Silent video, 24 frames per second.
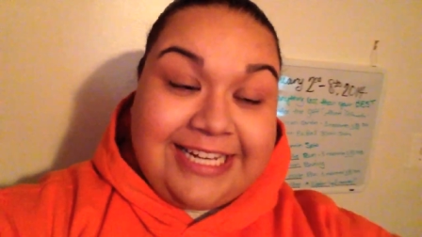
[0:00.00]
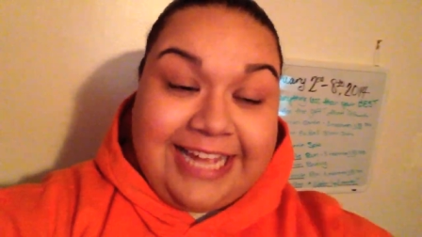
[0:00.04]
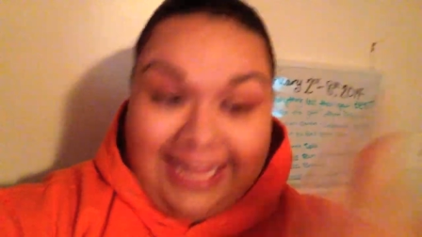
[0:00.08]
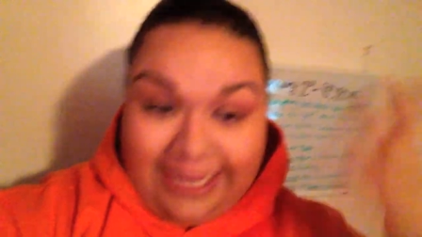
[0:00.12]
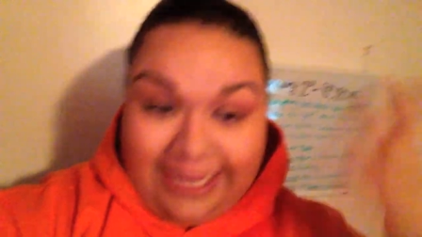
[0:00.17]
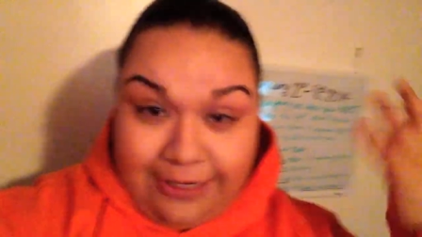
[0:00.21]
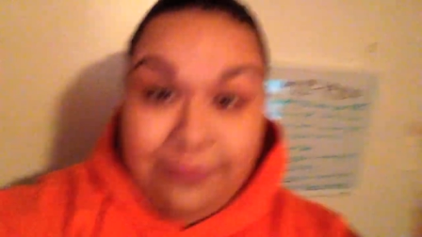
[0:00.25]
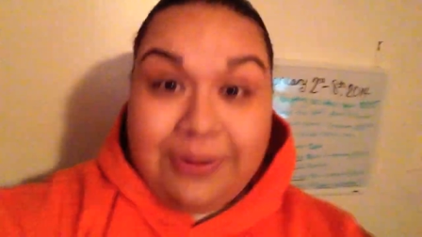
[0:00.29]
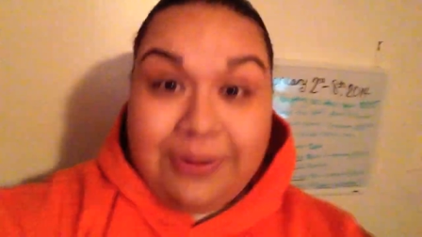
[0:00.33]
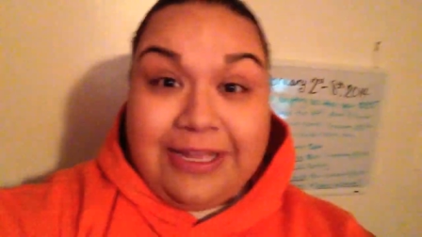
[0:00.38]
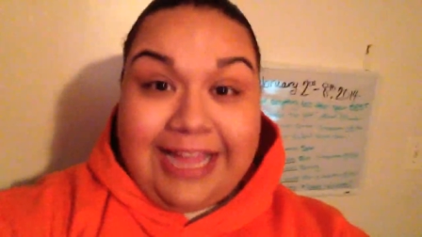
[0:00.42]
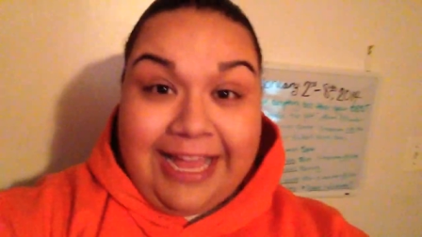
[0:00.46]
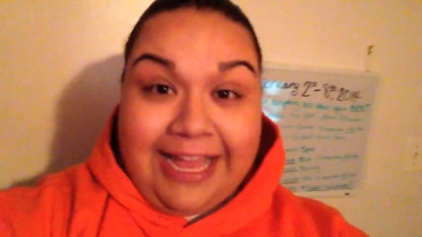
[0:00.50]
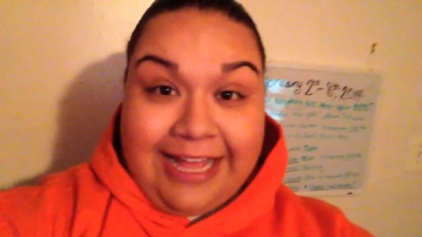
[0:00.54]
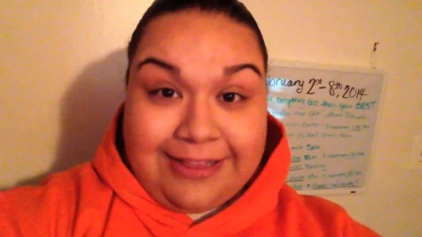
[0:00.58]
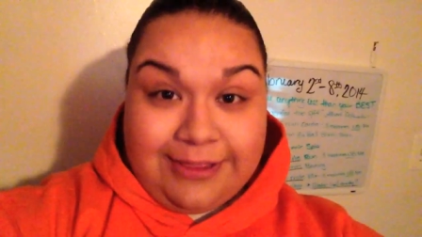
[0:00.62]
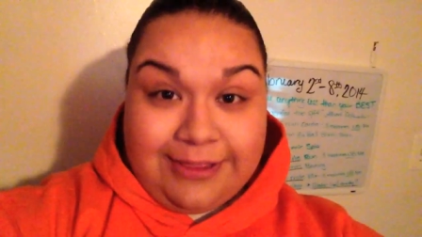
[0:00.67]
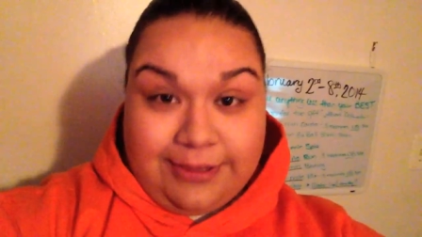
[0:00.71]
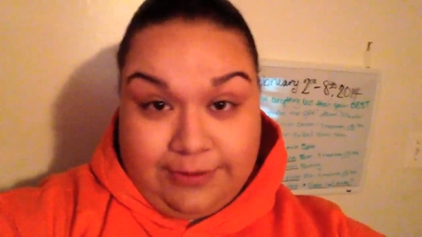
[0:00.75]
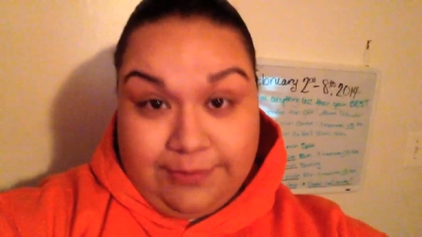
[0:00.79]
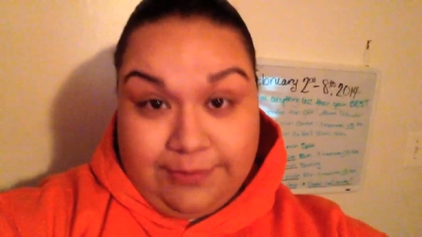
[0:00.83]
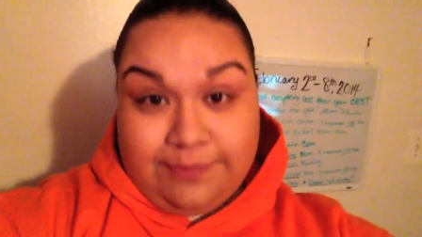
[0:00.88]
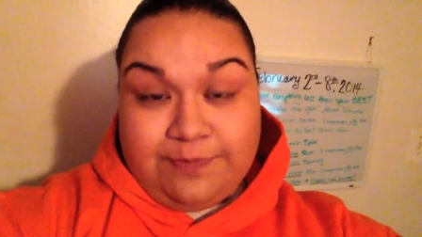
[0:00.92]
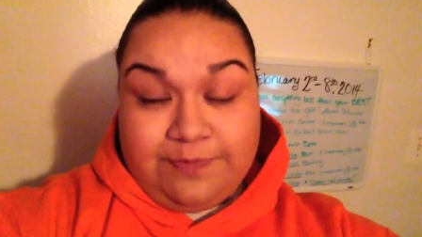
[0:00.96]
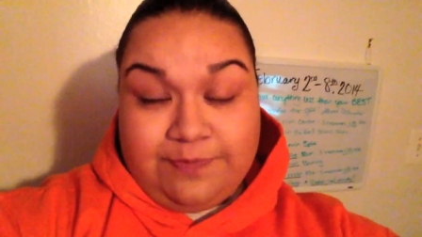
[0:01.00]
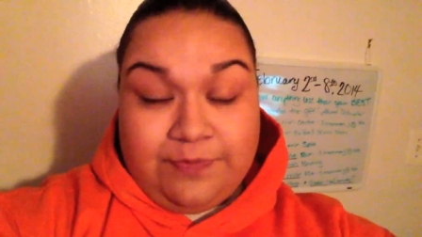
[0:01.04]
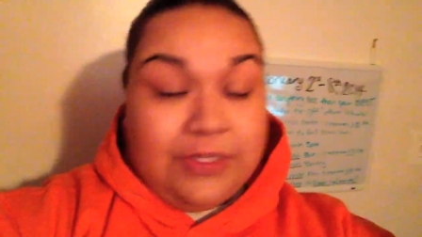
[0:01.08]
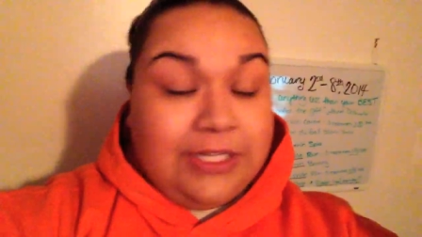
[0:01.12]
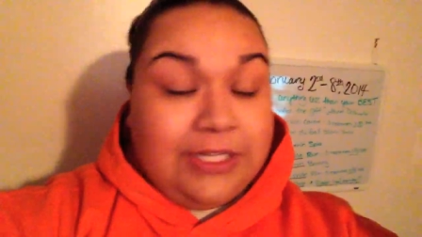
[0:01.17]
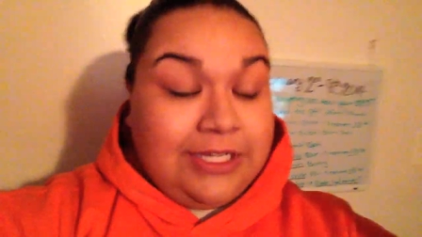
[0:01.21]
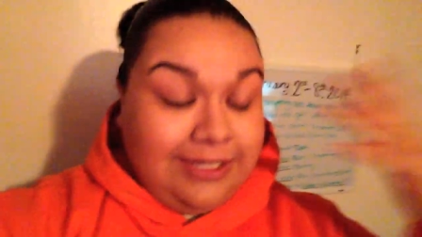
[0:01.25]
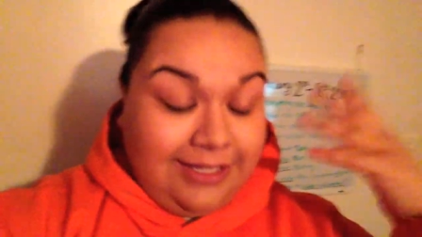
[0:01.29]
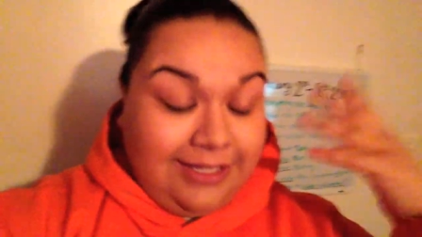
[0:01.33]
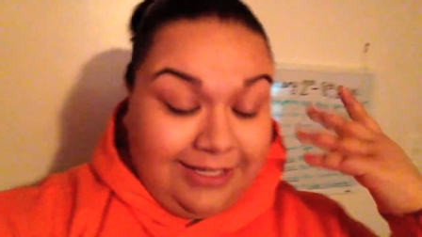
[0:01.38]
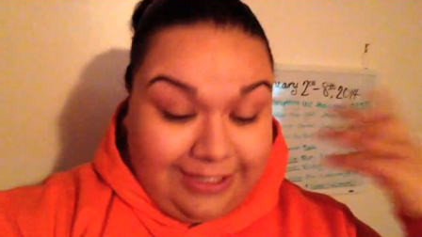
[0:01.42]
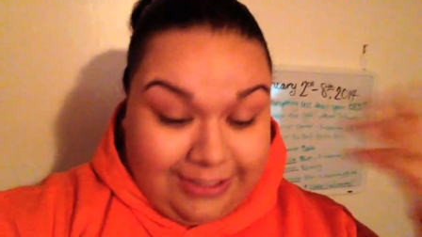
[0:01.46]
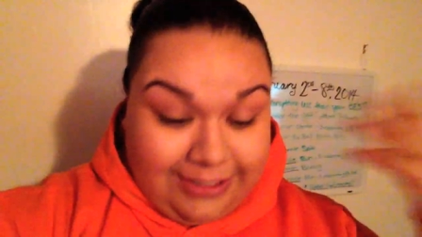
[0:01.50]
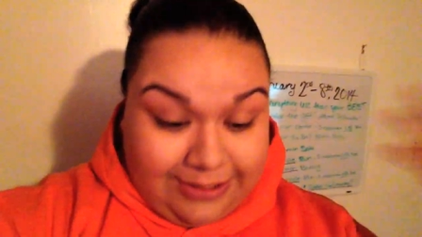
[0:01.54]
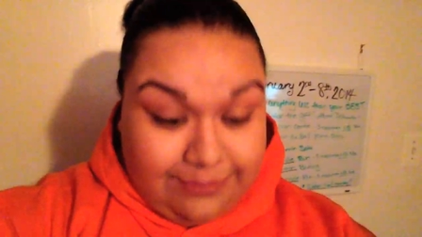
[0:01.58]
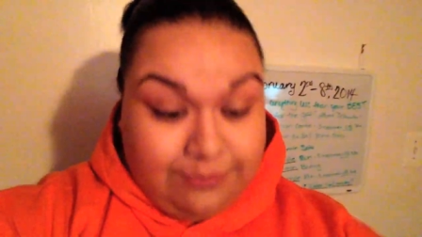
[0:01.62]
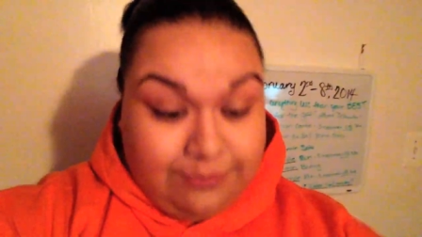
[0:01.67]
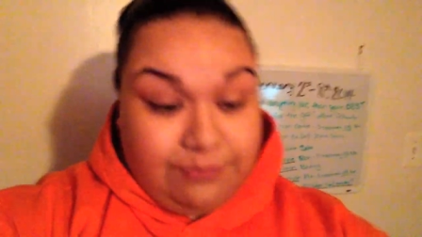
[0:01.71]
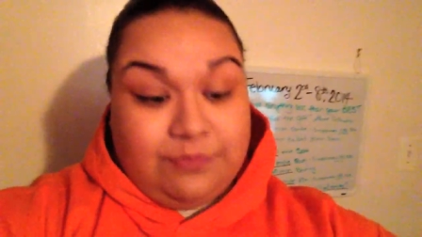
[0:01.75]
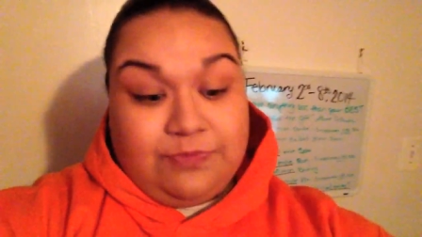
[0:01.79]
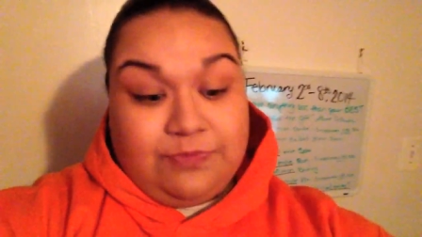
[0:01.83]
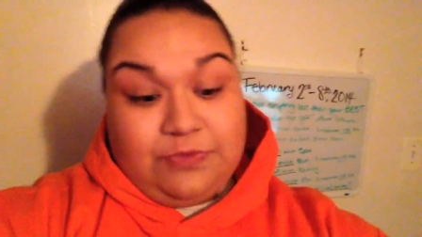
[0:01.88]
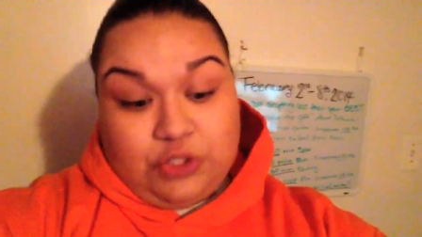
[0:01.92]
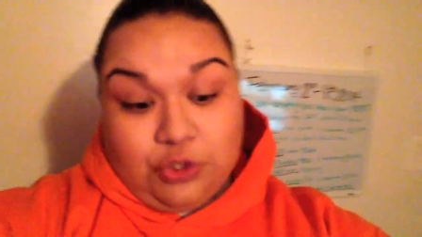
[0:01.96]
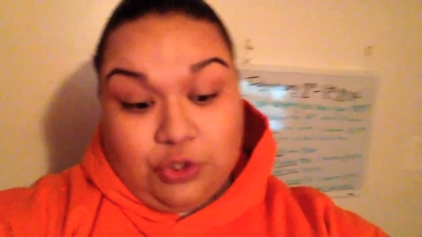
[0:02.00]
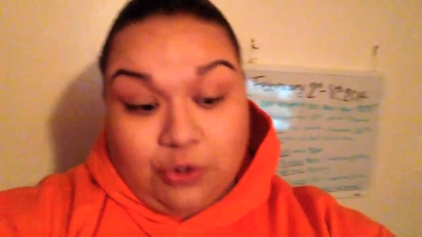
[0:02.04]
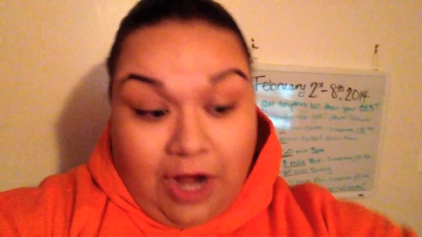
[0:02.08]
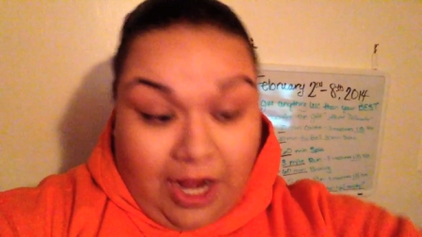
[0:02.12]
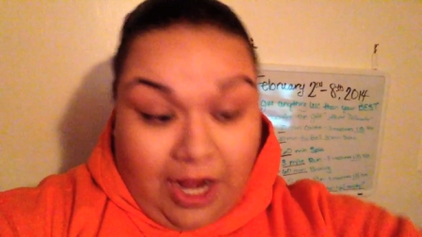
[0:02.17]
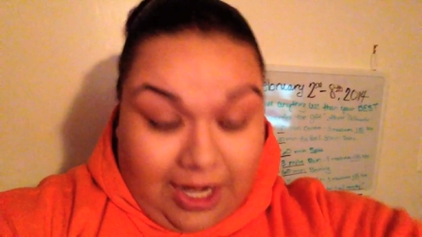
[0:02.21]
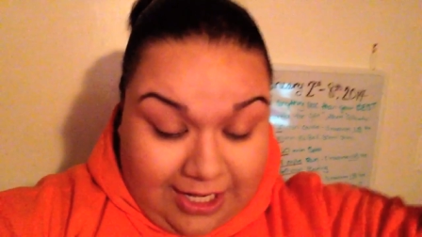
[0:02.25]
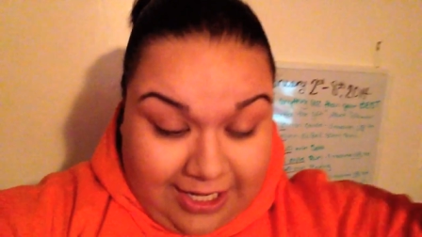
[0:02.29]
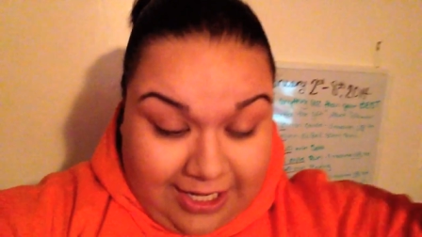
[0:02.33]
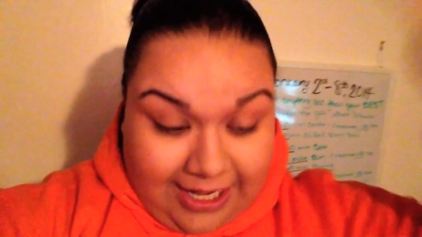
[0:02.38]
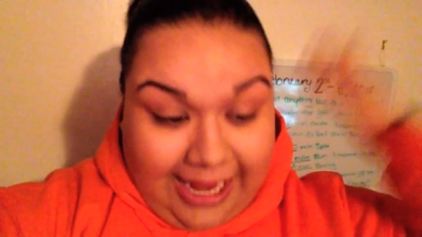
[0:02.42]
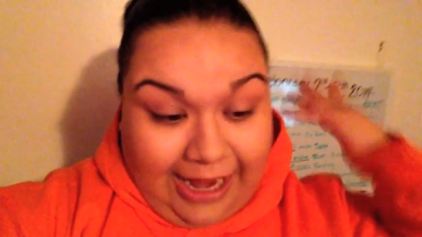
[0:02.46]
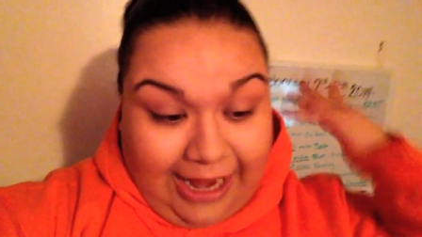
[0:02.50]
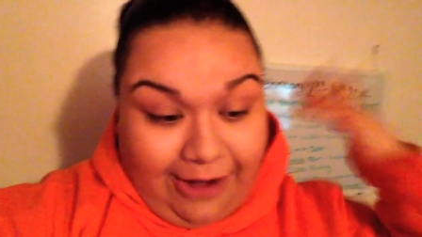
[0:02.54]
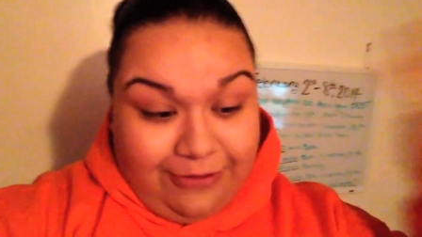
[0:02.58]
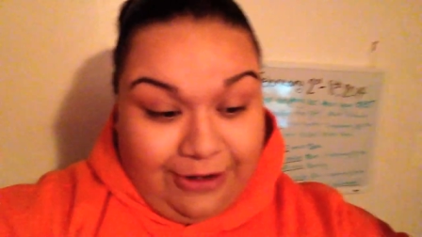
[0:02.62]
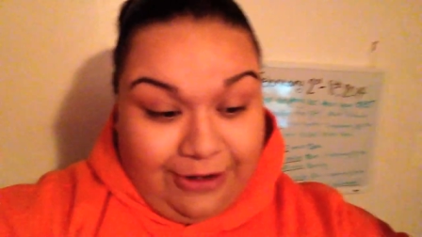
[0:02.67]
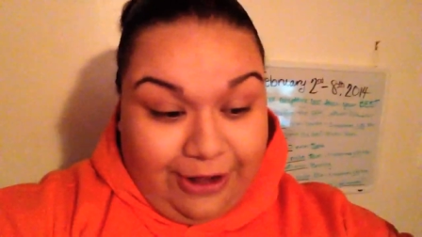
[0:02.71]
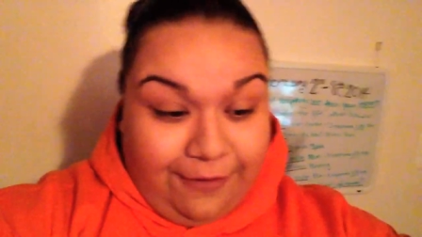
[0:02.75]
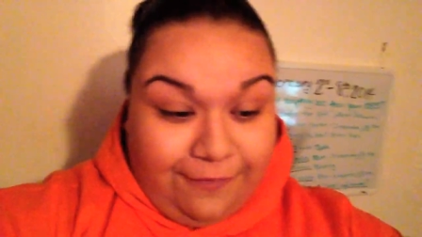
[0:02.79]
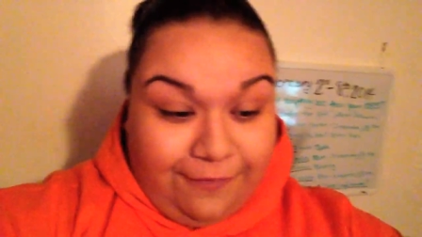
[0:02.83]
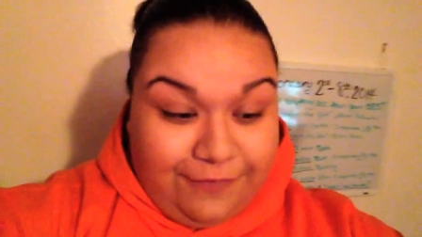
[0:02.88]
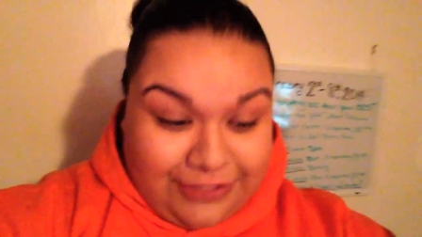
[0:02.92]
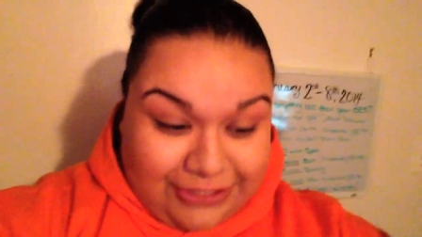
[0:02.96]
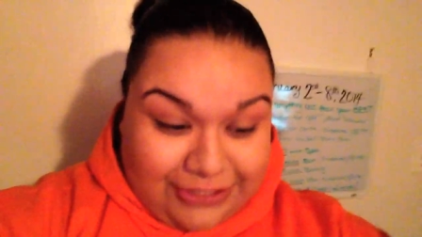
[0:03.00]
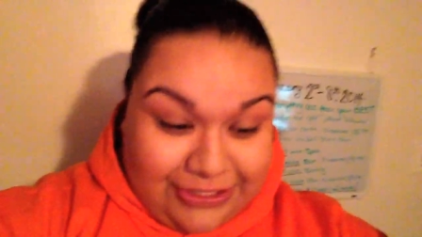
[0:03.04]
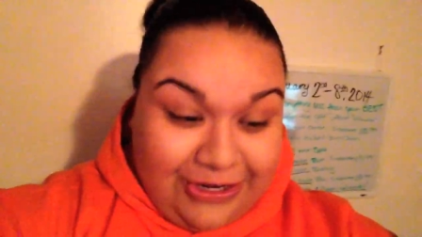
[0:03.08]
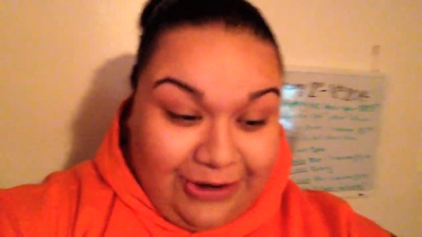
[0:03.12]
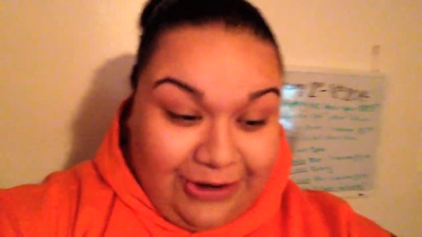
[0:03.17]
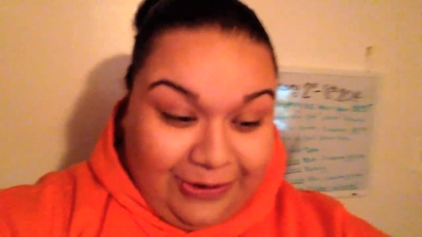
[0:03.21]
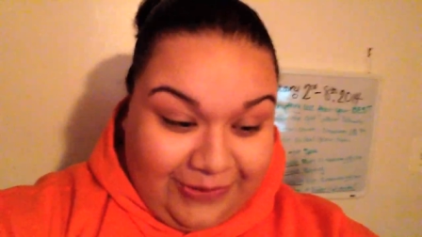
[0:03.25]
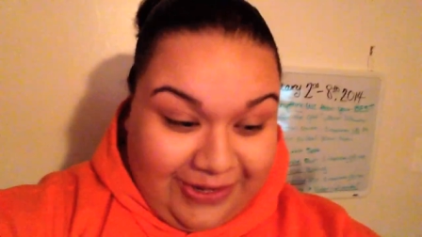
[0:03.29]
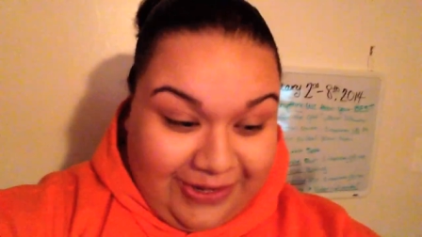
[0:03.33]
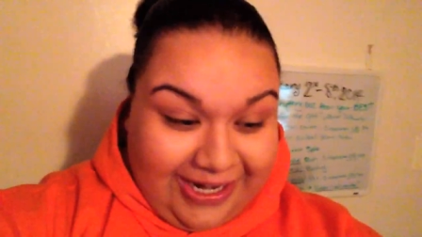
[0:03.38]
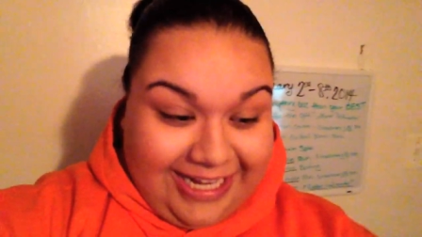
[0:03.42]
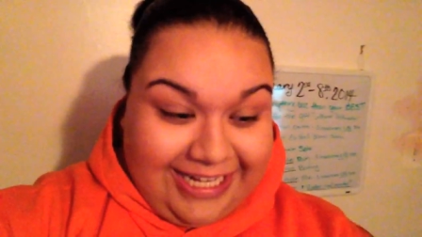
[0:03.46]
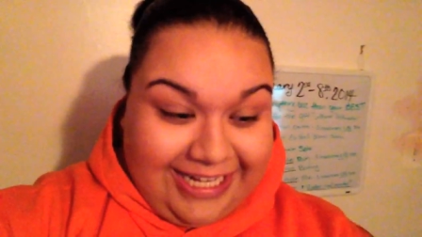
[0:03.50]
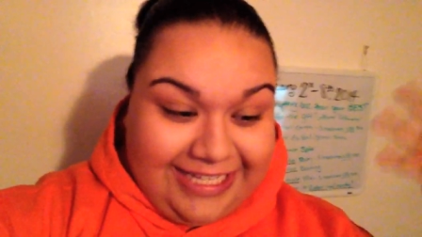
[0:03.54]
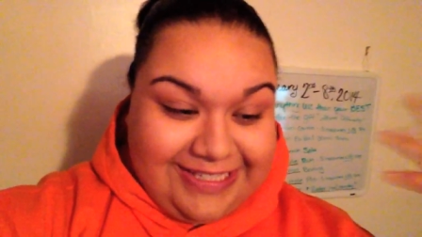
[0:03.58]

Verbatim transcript: And we got the truck out of the snow rut.